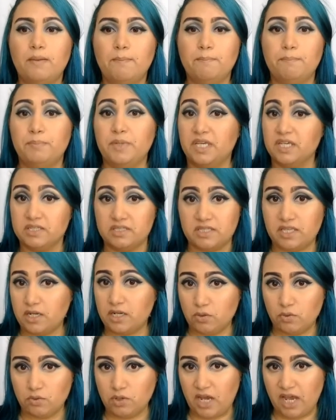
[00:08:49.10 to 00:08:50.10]
because
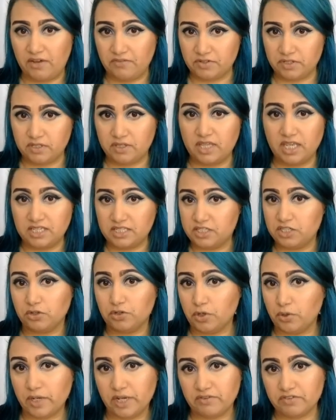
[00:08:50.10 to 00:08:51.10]
they still
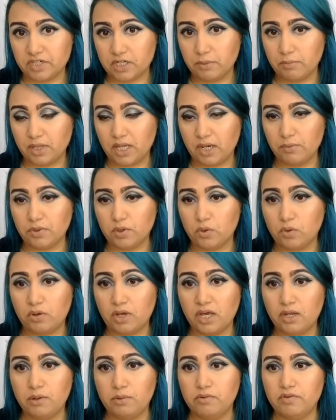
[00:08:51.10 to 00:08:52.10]
don't have to comply with the whole
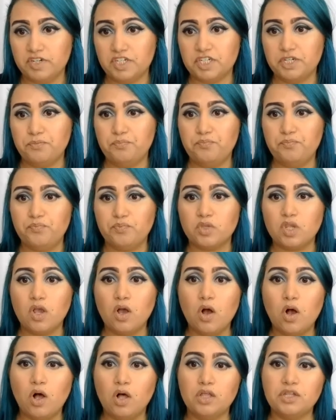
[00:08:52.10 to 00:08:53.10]
county provision.
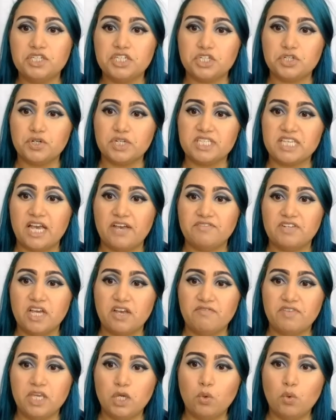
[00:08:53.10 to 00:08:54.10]
All districts have to
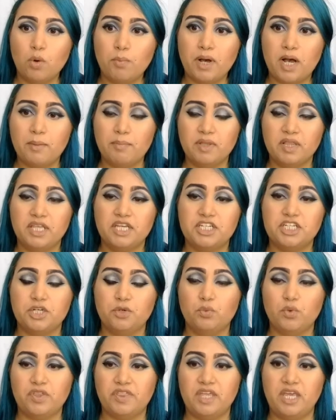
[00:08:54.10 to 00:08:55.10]
have equal population
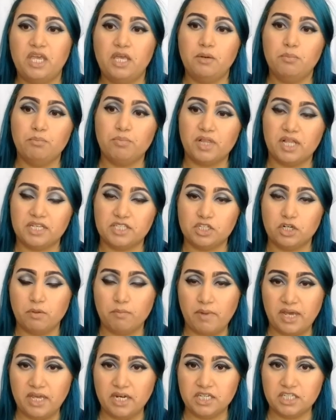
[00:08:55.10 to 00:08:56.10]
within plus or
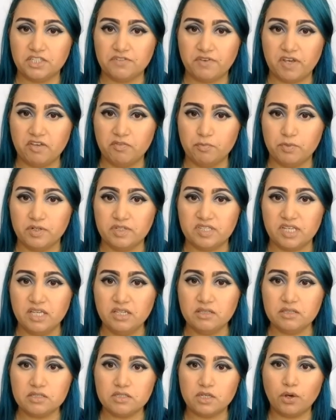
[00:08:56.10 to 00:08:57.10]
minus 5%.
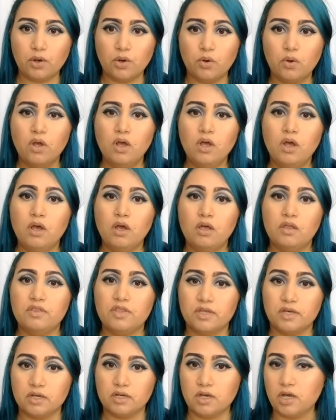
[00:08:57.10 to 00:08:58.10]
So
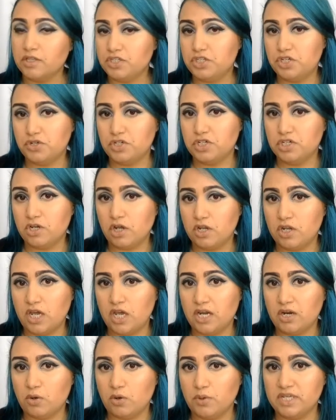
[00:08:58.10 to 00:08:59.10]
the Constitution
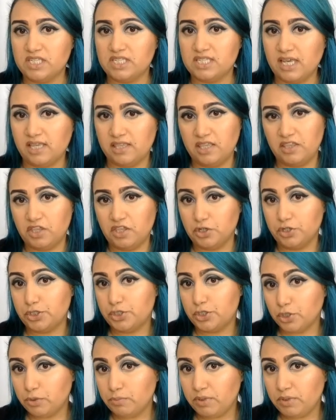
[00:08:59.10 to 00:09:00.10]
had always said that there
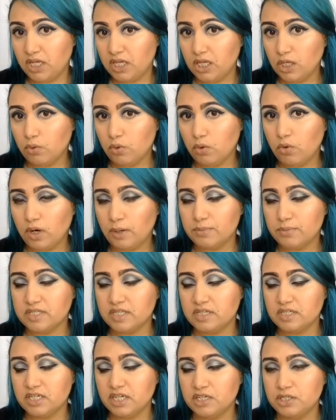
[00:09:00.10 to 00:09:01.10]
should be equal
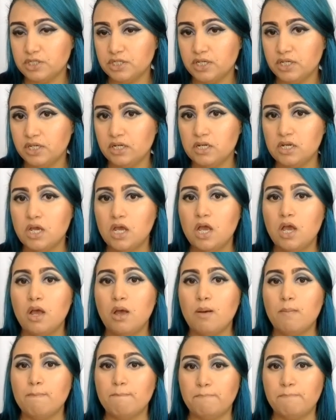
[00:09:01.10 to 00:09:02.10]
representation,
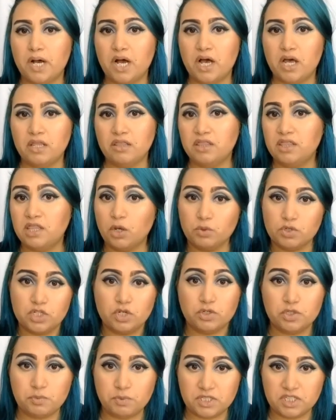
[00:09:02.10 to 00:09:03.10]
but there was
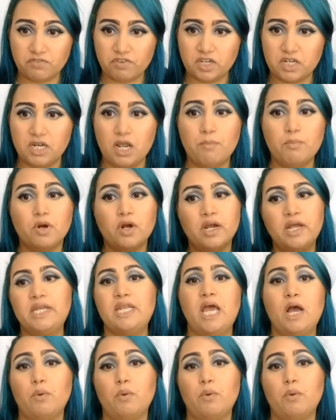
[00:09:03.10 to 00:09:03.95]
no specific number, and now